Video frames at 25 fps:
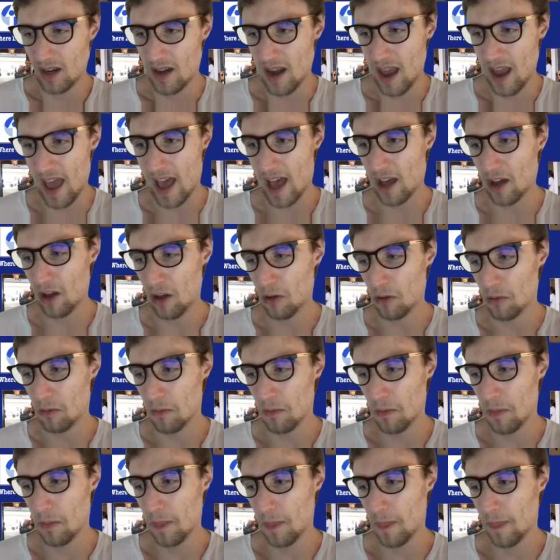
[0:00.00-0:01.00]

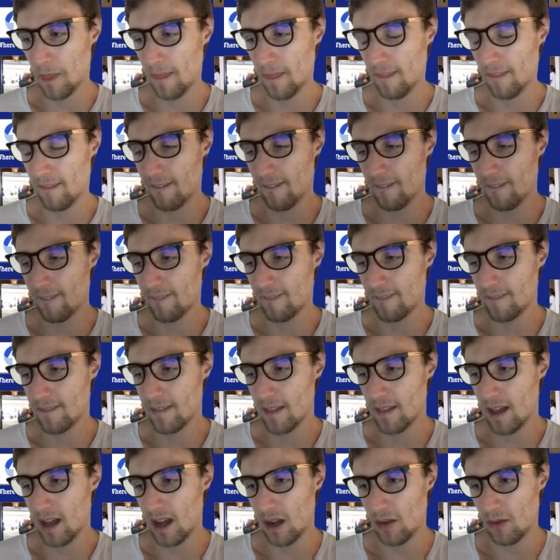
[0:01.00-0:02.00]
Now,
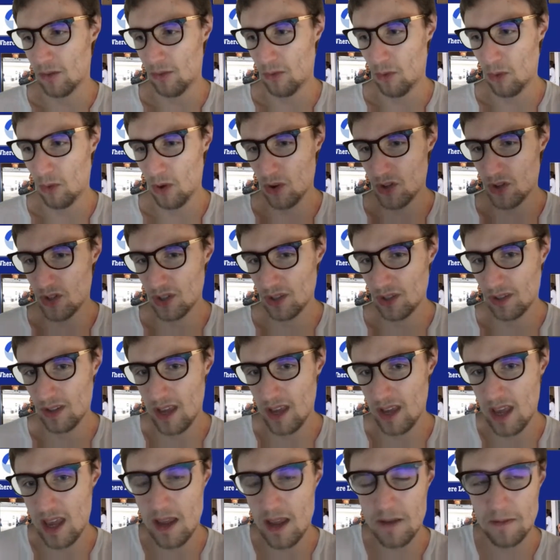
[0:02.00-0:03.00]

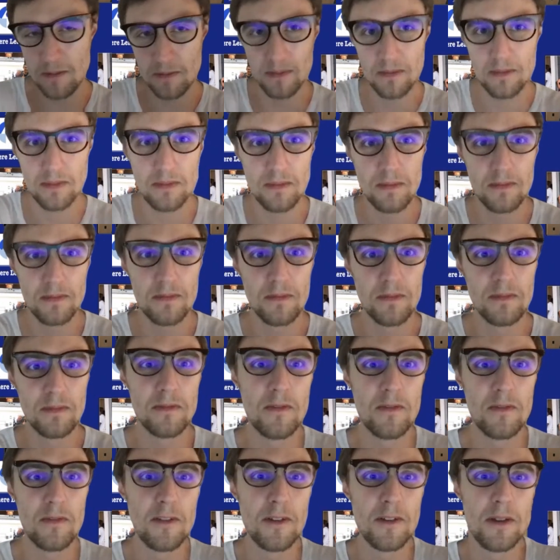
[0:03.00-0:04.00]
unfortunately,
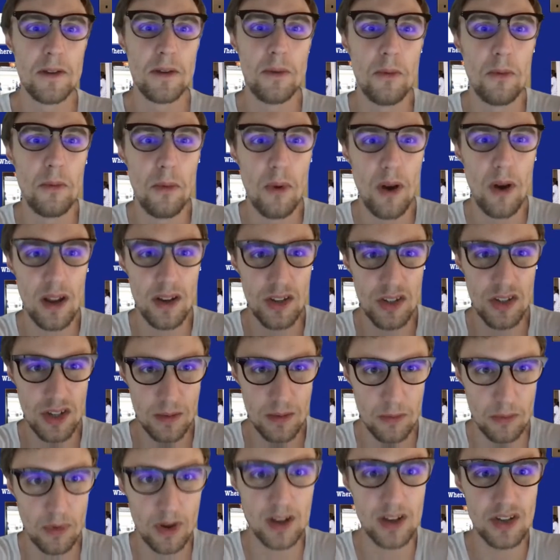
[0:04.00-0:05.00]
one
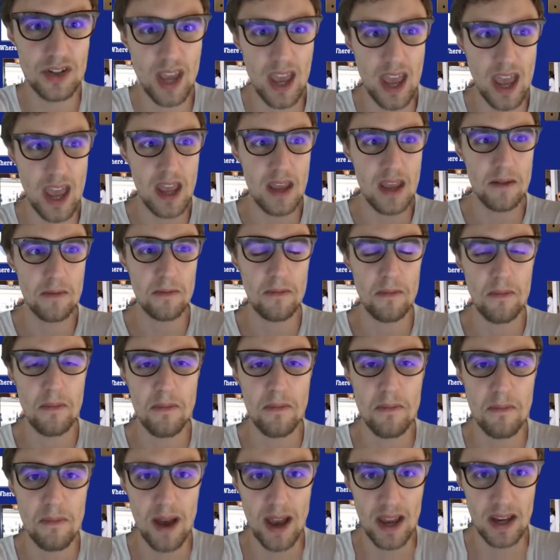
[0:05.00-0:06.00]
day,
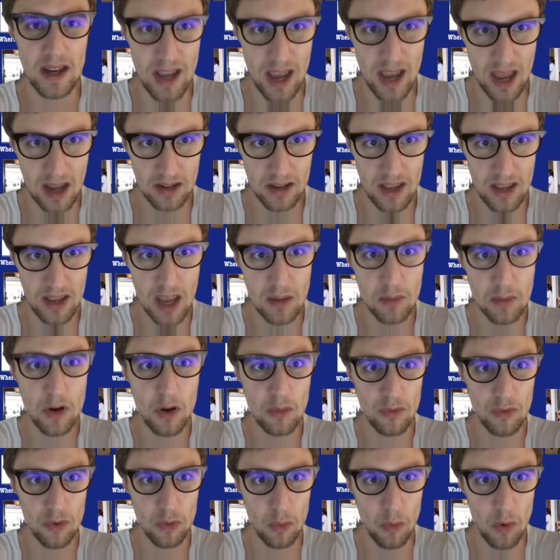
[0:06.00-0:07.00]
my dad came
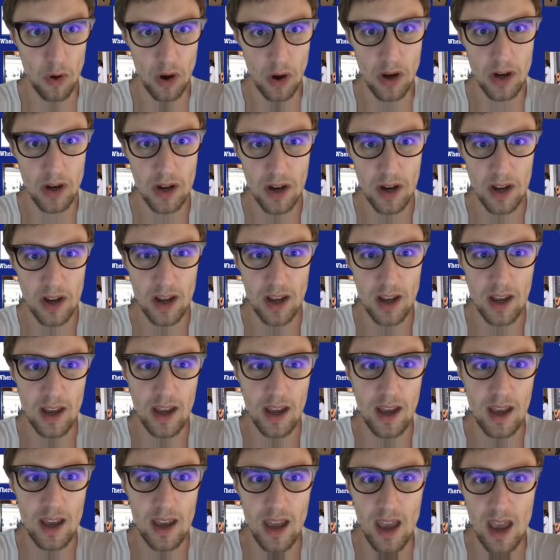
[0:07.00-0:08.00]
home from work,
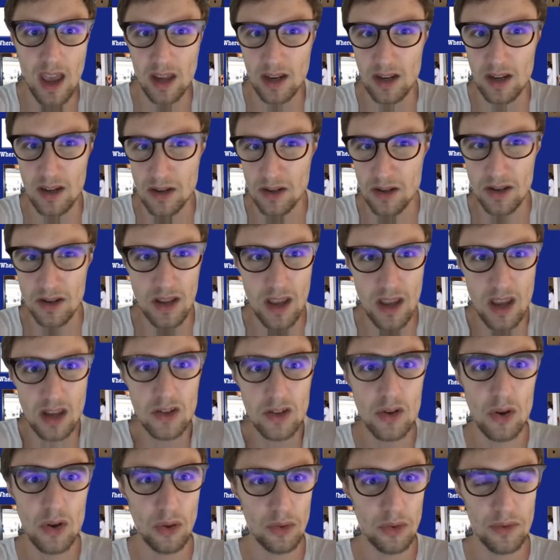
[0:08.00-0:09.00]
and he
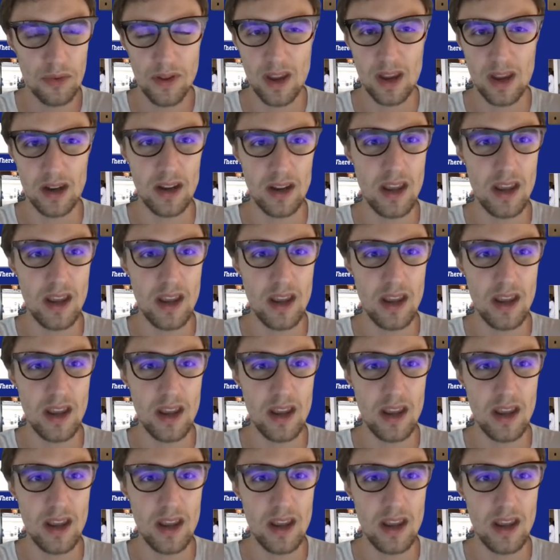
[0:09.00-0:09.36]
told